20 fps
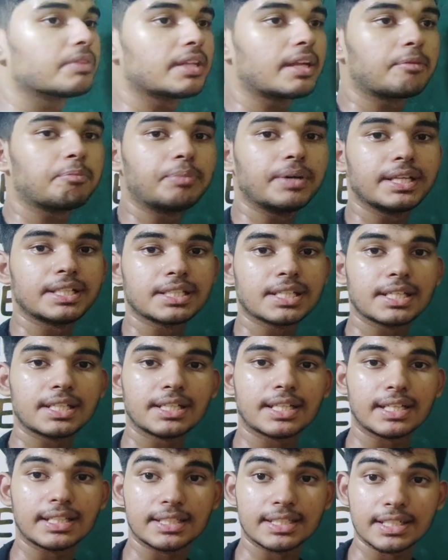that basically
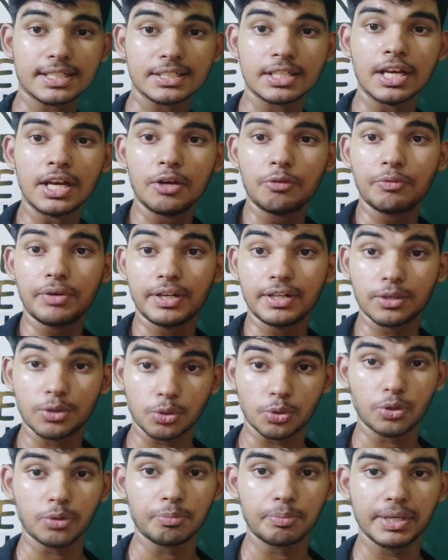tells us where the
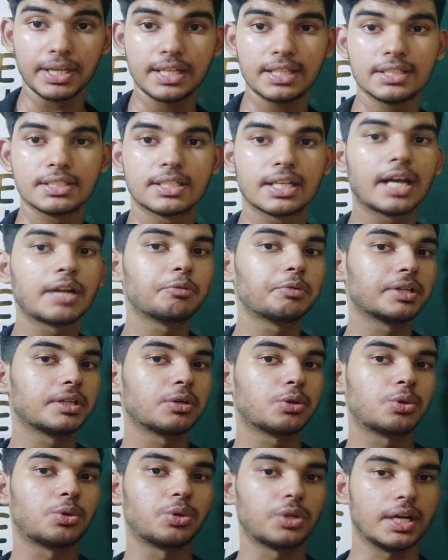code begins and where
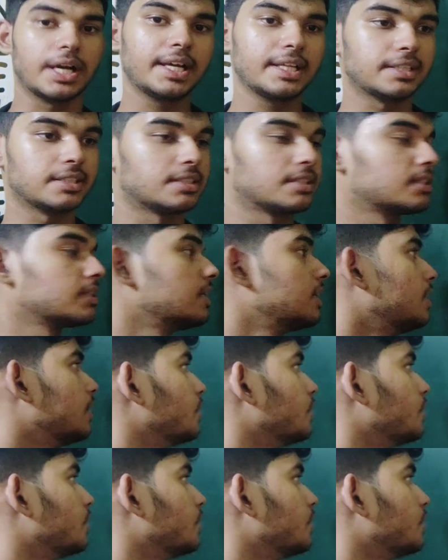the code ends.